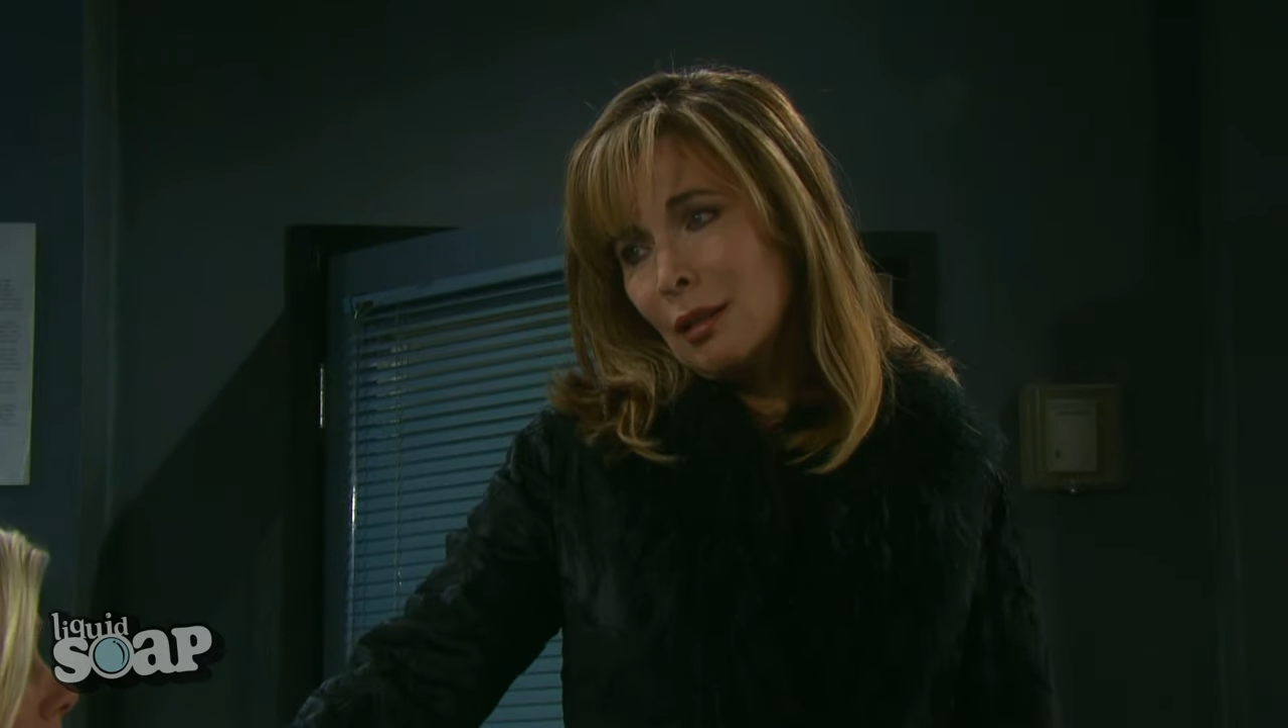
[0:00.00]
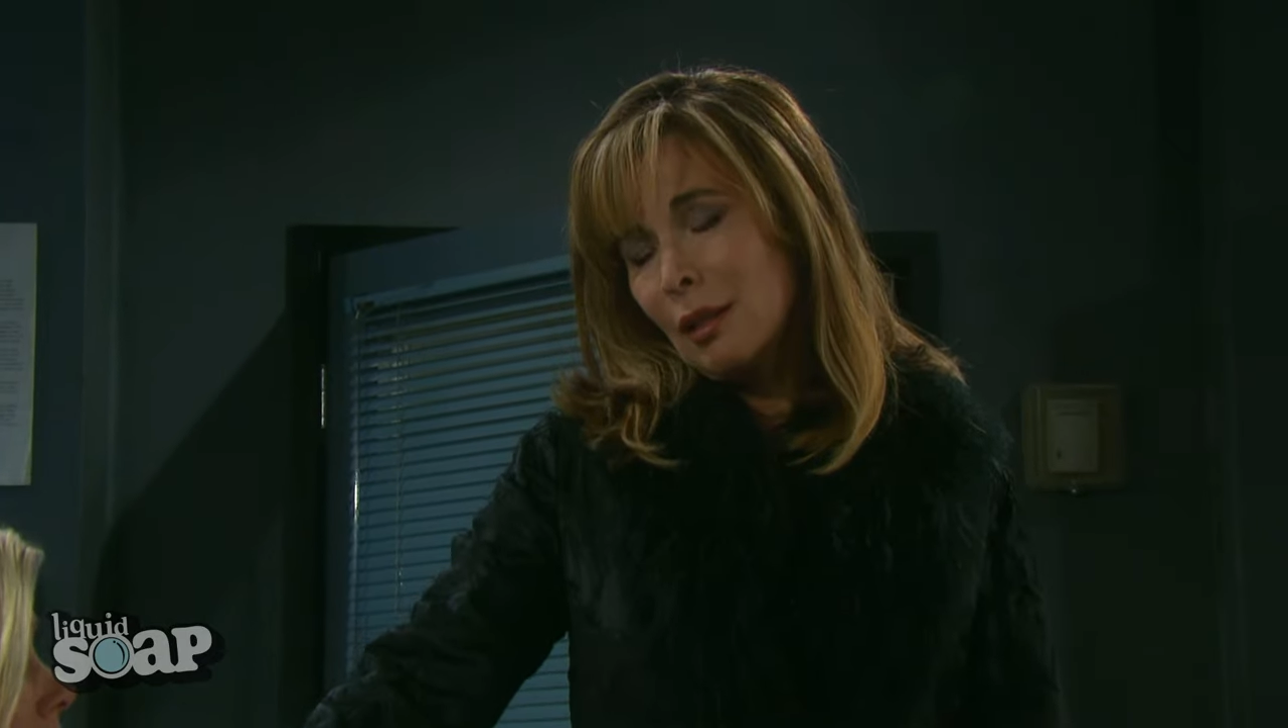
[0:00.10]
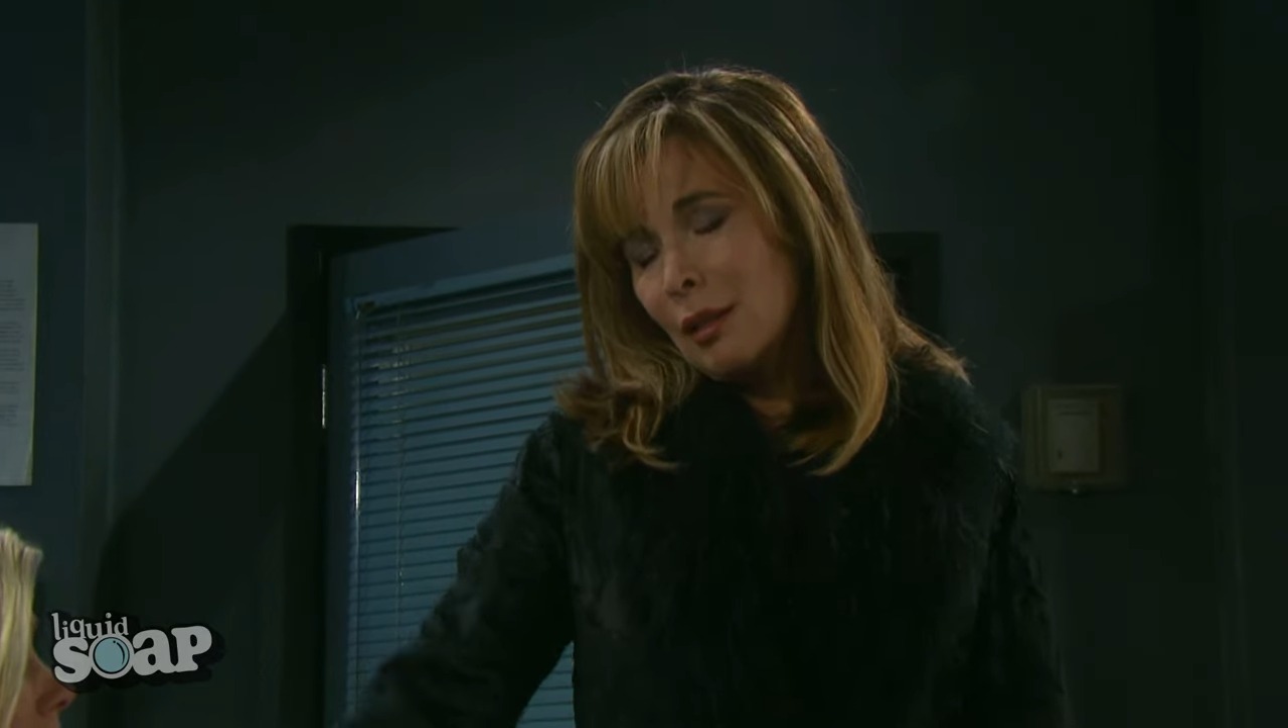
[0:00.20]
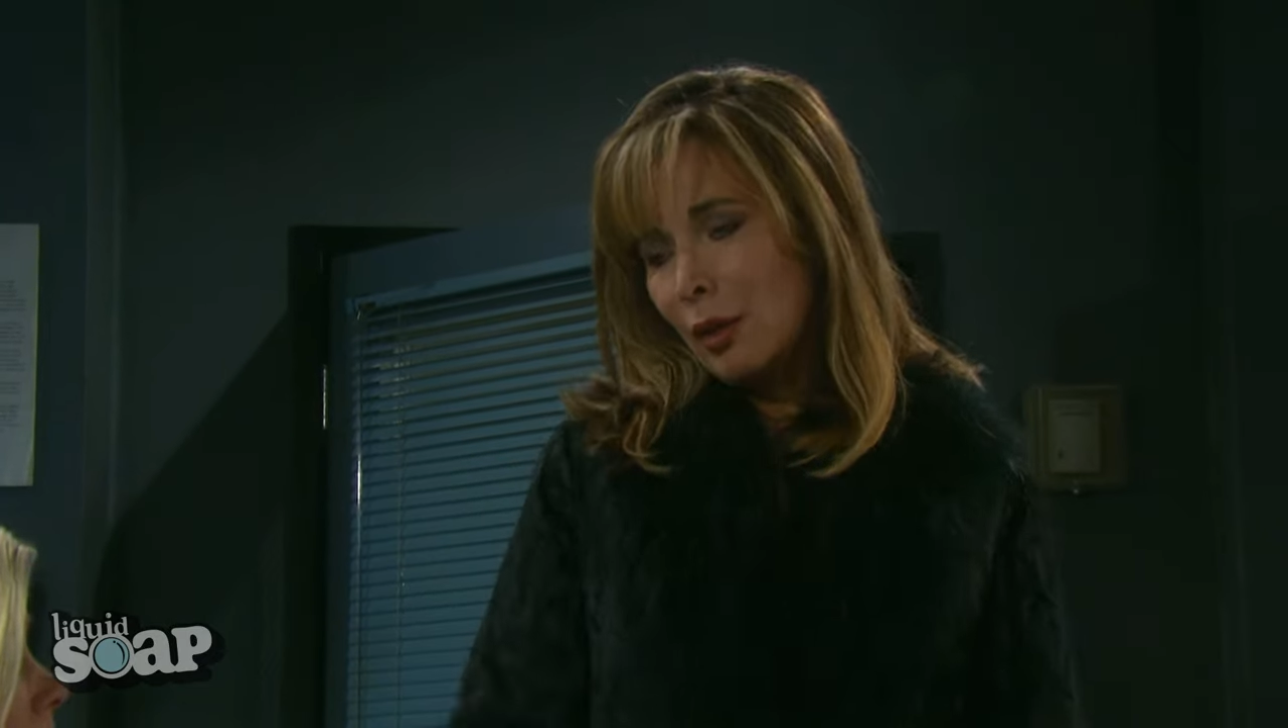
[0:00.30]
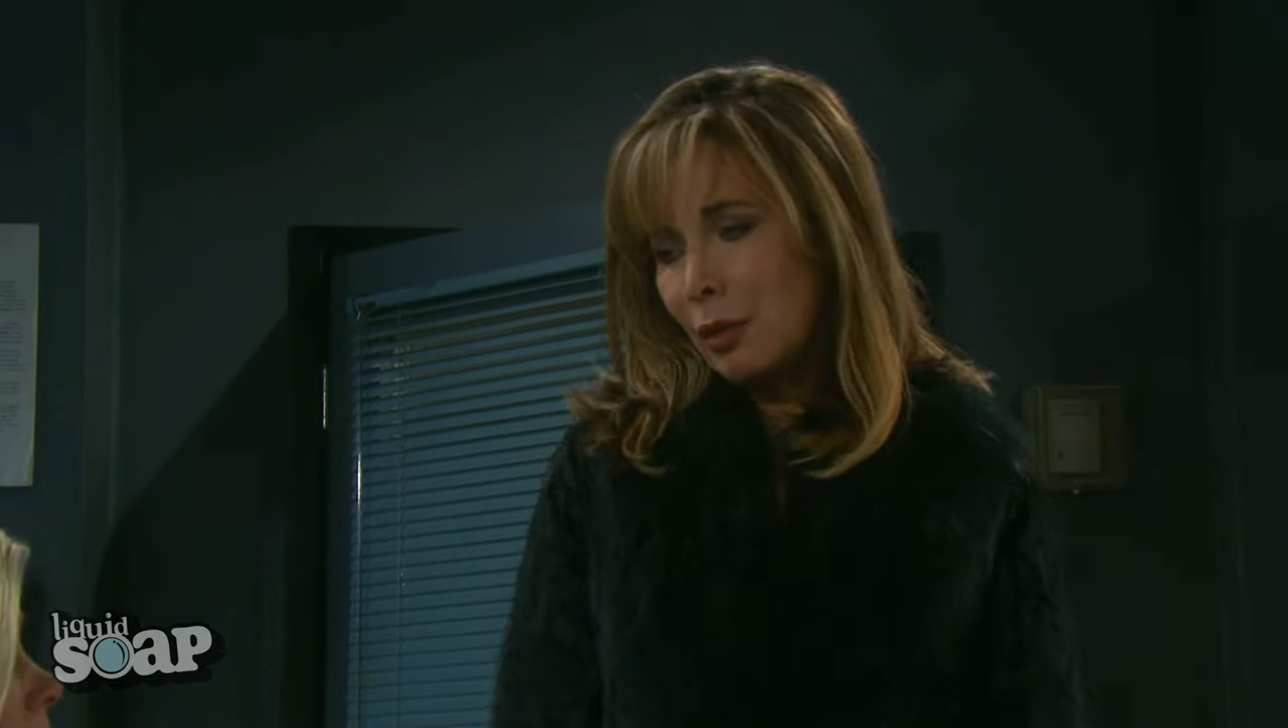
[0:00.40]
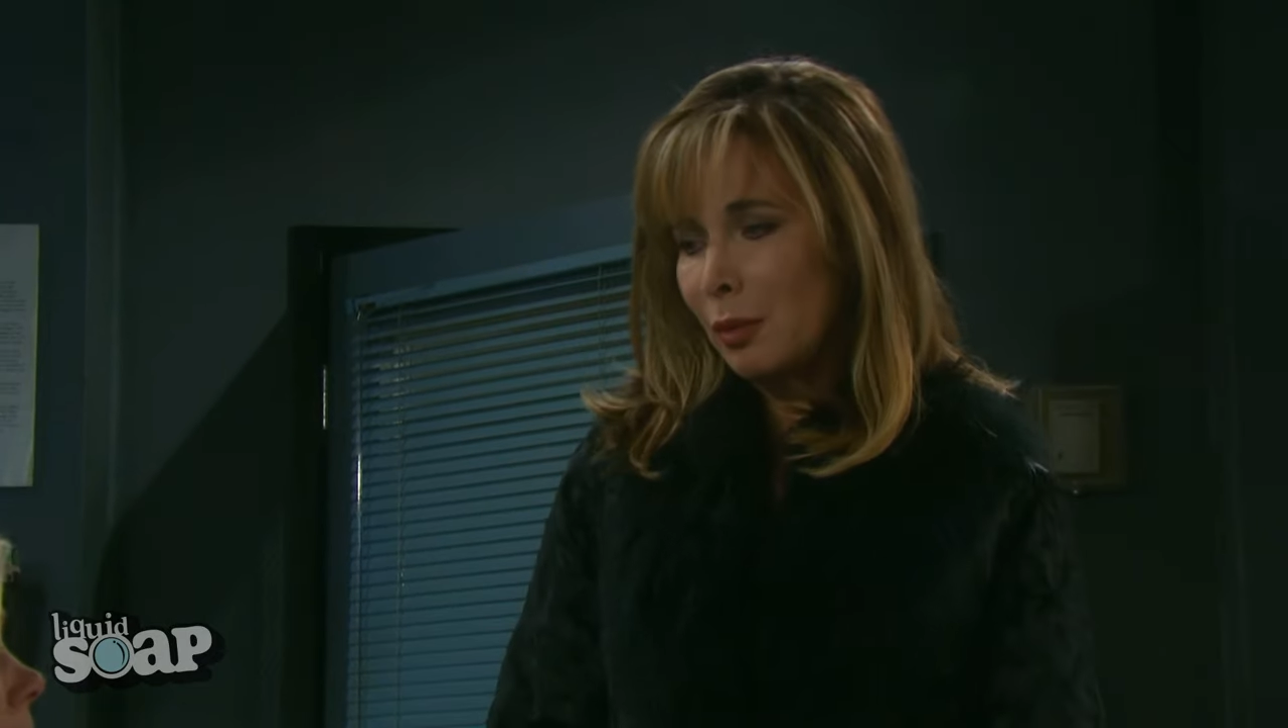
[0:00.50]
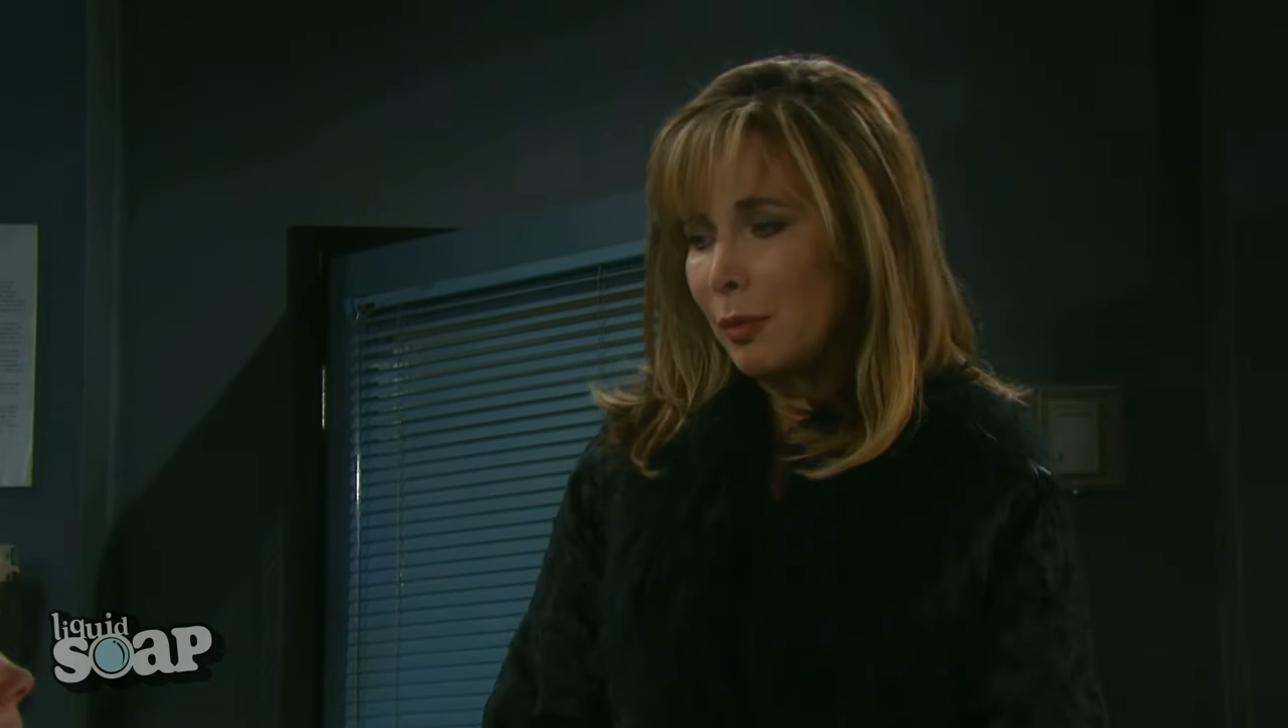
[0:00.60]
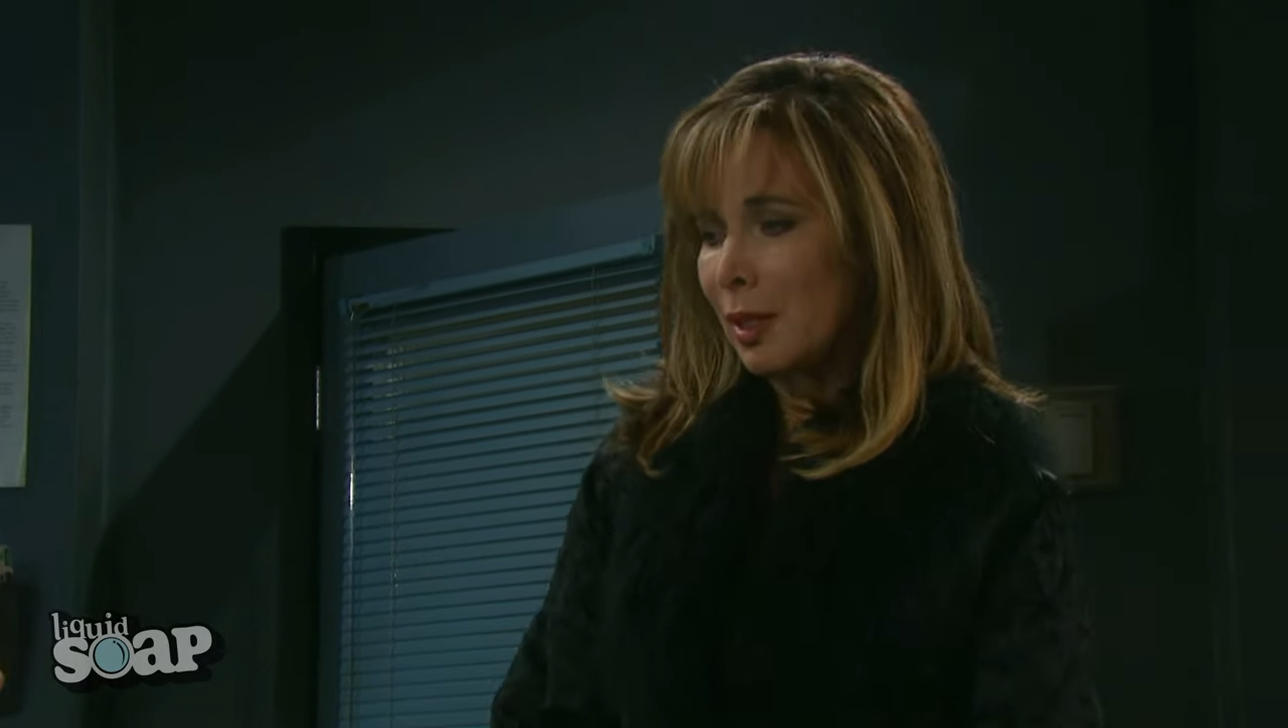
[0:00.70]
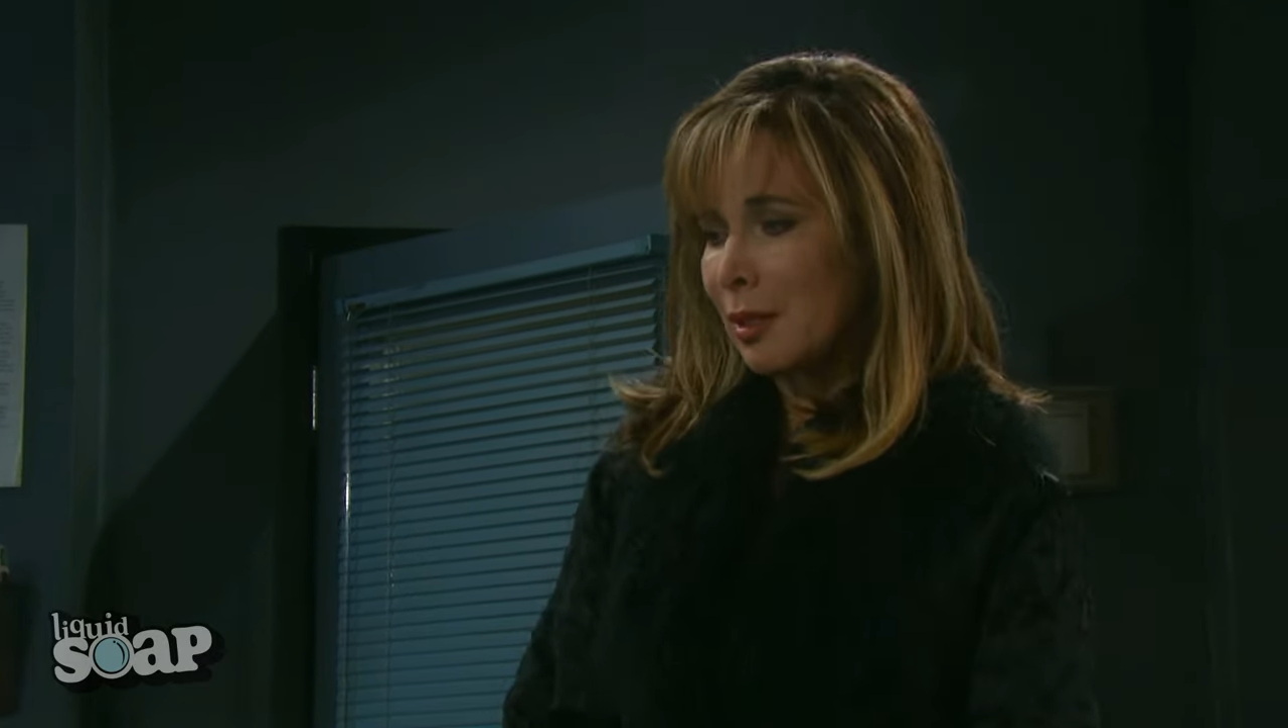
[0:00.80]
I thought it would be a